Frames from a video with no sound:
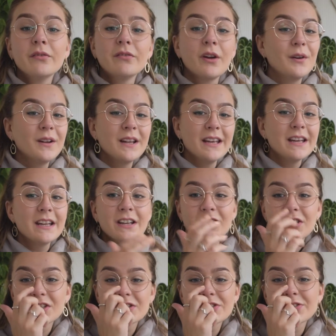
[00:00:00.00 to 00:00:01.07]

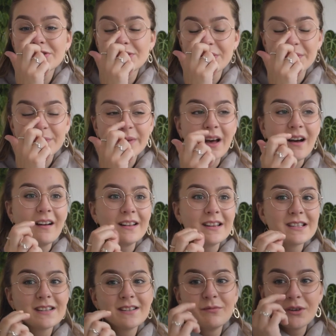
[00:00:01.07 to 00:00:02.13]
foliage sort of
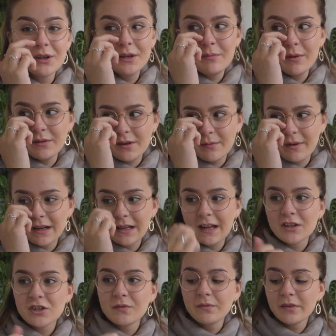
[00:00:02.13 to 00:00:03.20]
plants and really build up my
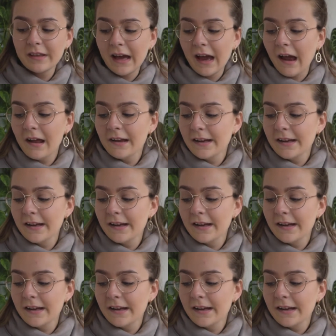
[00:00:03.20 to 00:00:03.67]
collection for that.